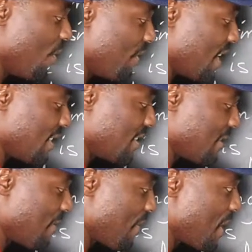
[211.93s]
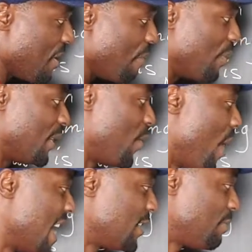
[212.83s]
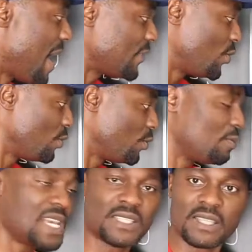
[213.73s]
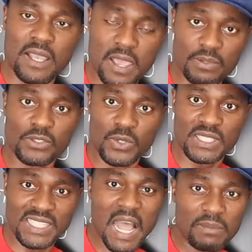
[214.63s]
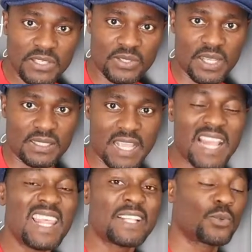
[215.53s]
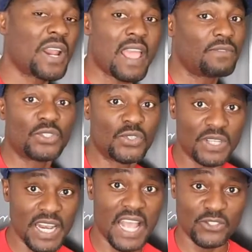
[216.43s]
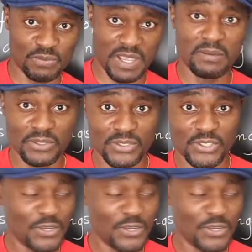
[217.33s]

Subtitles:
know this, but they will expect you to be able to establish this. And that's what every student has to be able to